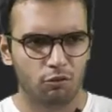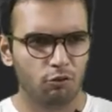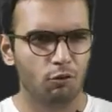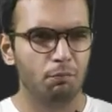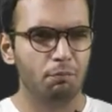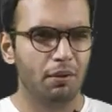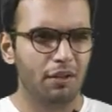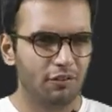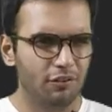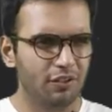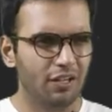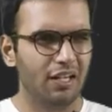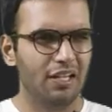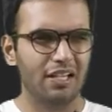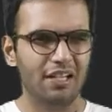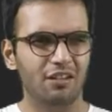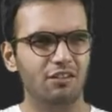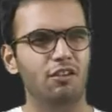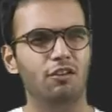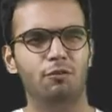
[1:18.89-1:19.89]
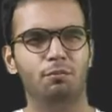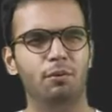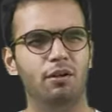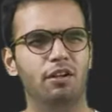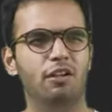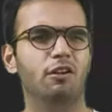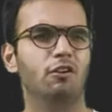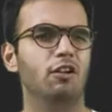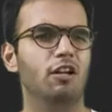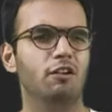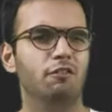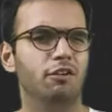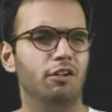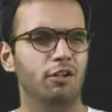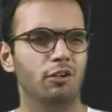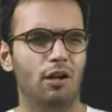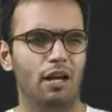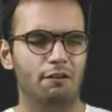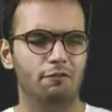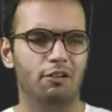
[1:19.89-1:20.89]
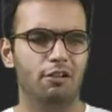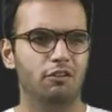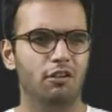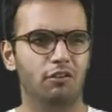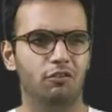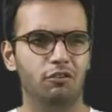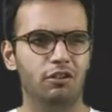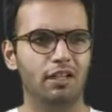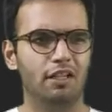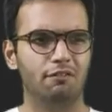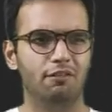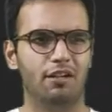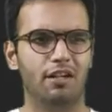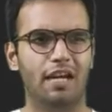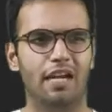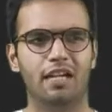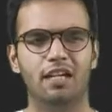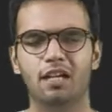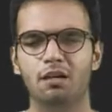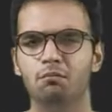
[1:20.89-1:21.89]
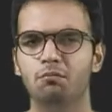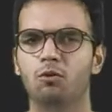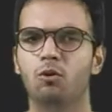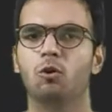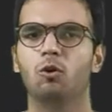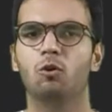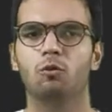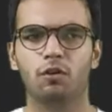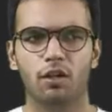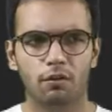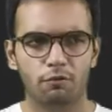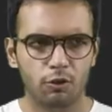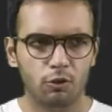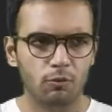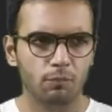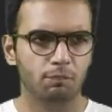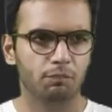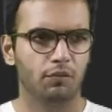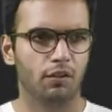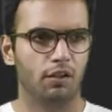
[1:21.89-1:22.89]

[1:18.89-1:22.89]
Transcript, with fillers: So basically in this particular video I will just give a random overview.